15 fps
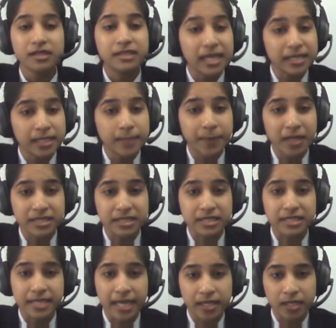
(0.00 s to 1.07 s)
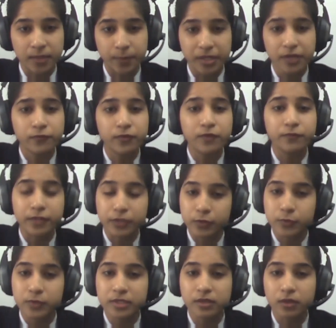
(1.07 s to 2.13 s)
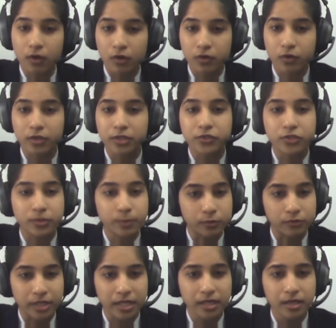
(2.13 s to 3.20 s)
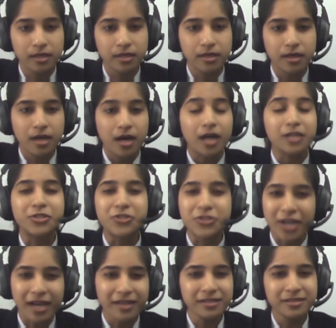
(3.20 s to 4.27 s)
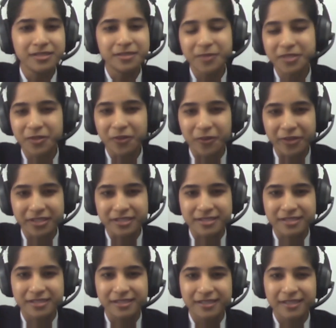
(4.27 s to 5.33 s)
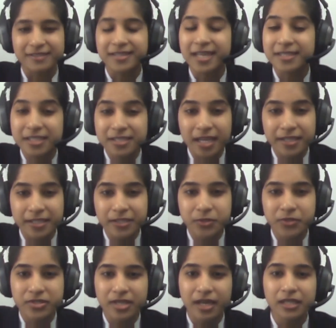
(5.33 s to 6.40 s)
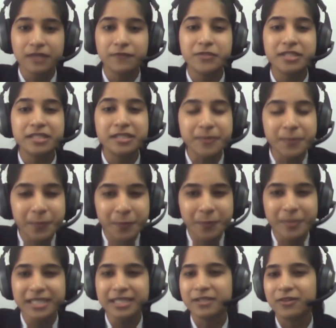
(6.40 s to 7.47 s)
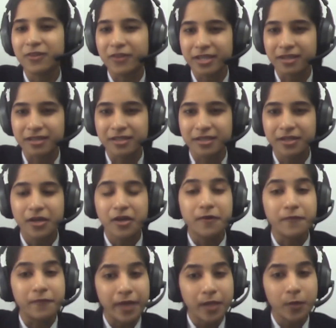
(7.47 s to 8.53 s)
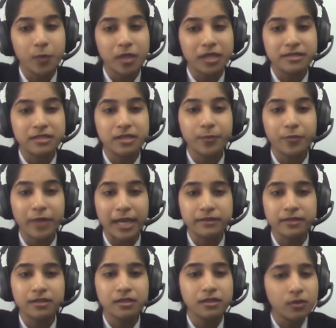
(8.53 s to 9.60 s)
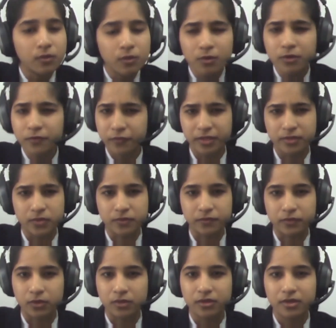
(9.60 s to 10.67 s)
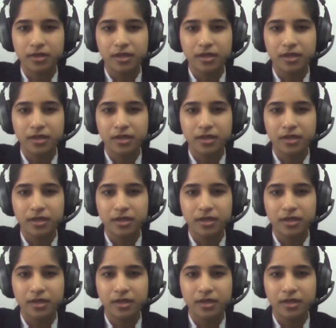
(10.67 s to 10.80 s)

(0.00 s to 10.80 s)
Dada passed his LLB from Ferguson Law College in Pune. A giant among lawyers, Dada Nari Gursahani was a complete lawyer, well-versed in practically all fields of law.